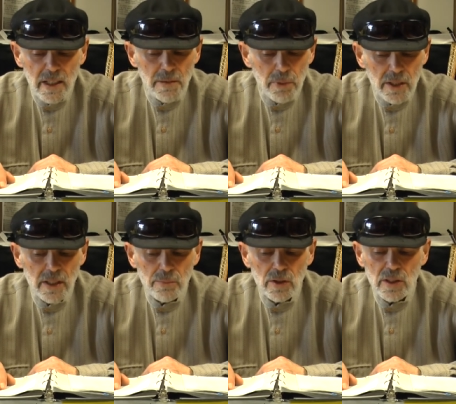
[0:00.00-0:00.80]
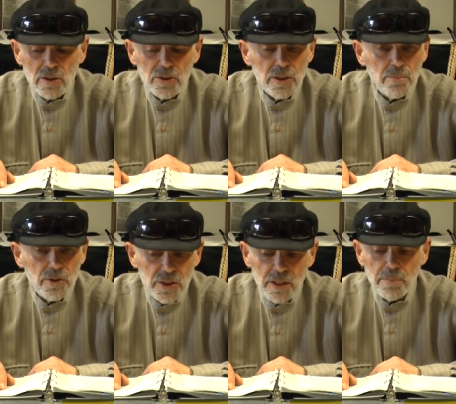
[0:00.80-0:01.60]
He picked up the little
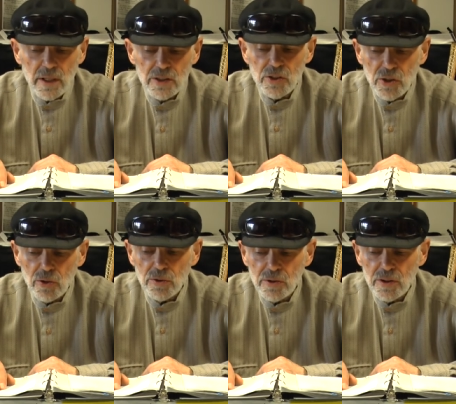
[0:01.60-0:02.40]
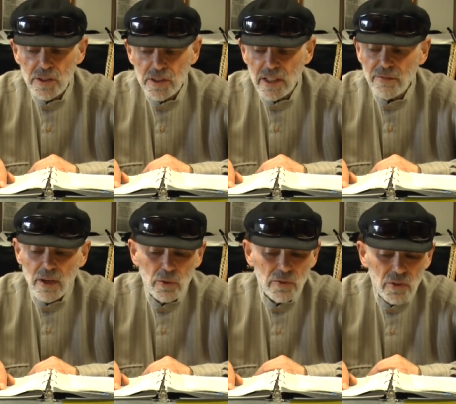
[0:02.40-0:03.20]
sheep on his shoulders, and he said, "If
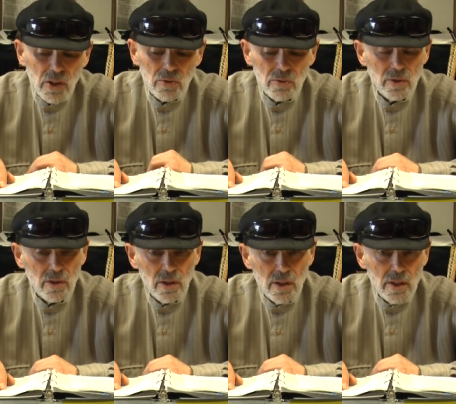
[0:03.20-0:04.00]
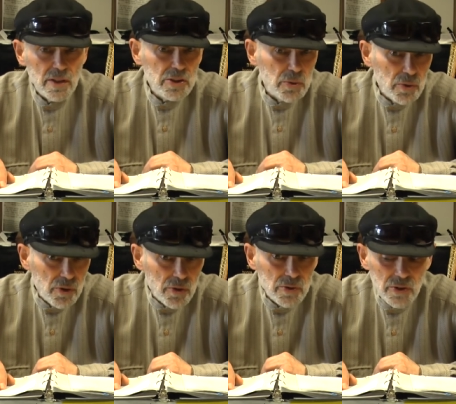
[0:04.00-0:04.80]
I would have known that you were
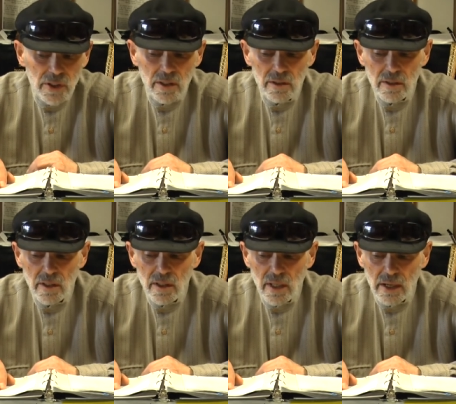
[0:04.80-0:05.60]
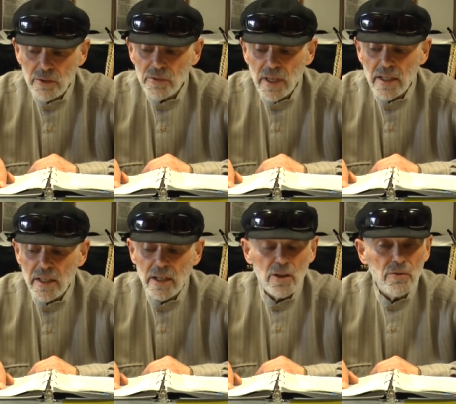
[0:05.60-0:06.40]
thirsty, I would have
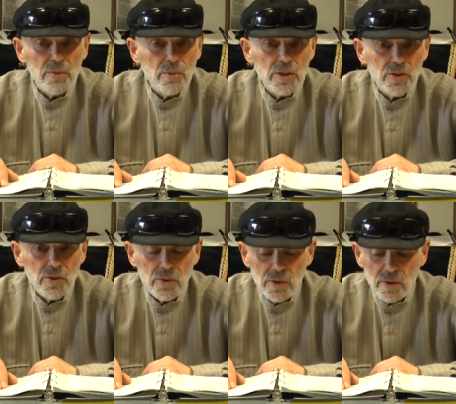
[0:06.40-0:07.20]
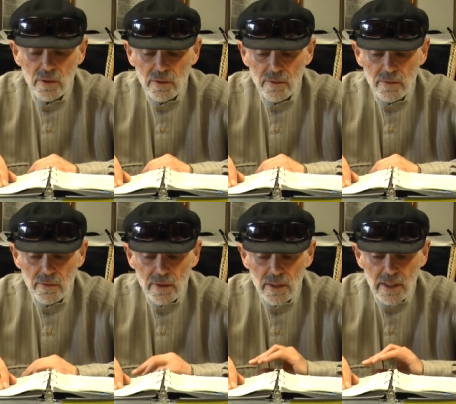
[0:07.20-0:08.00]
taken care of it much sooner."
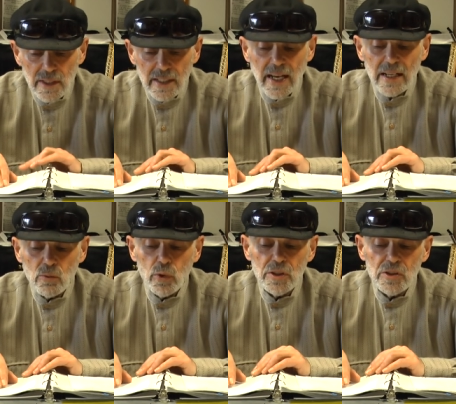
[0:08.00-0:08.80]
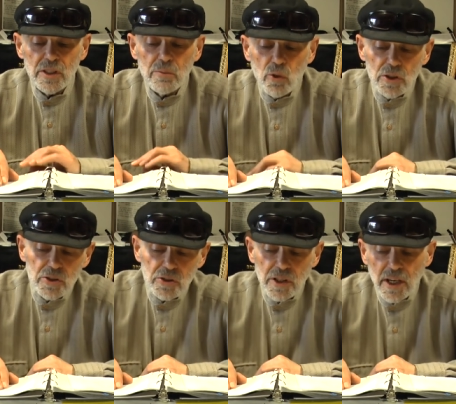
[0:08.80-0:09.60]
God, witnessing
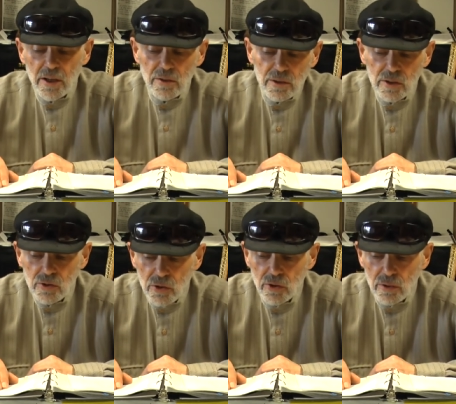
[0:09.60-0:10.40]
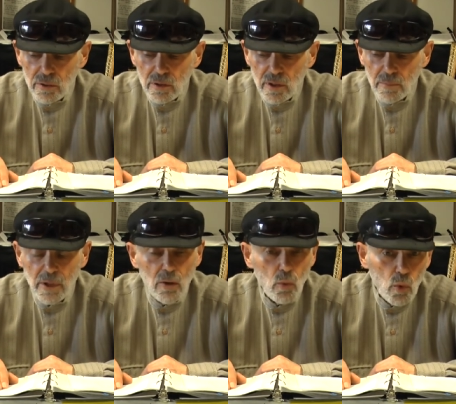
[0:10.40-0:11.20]
Moshe's care and concern
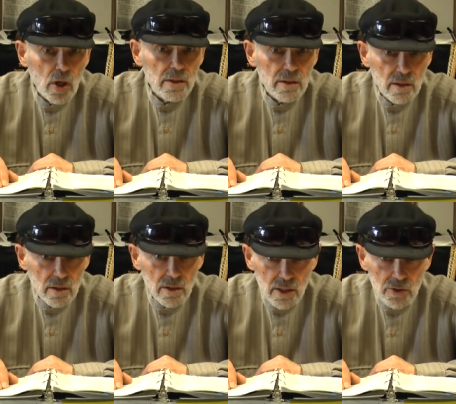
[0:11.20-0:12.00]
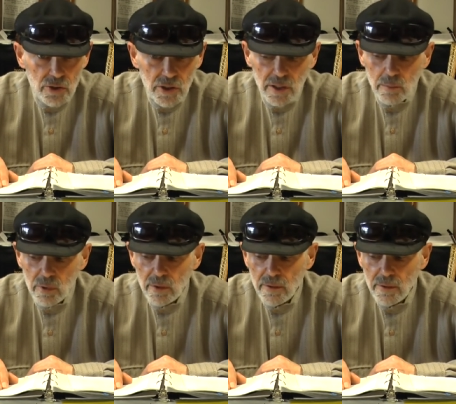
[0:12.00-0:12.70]
about one little sheep,